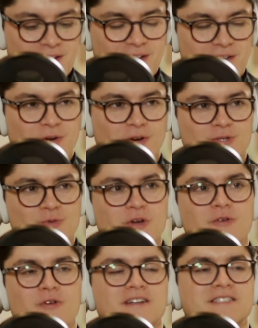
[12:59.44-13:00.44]
your
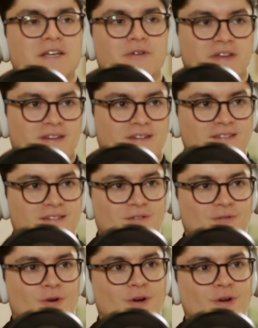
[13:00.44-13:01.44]
three criteria
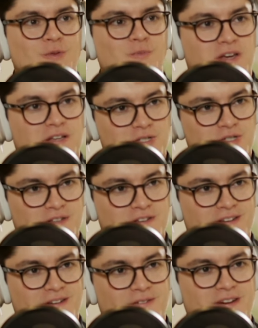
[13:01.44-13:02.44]
for a good pitch,
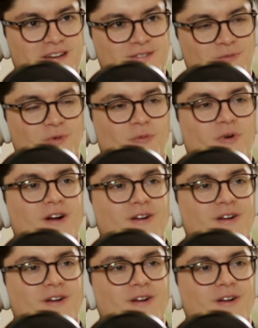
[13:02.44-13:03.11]
right? What, what are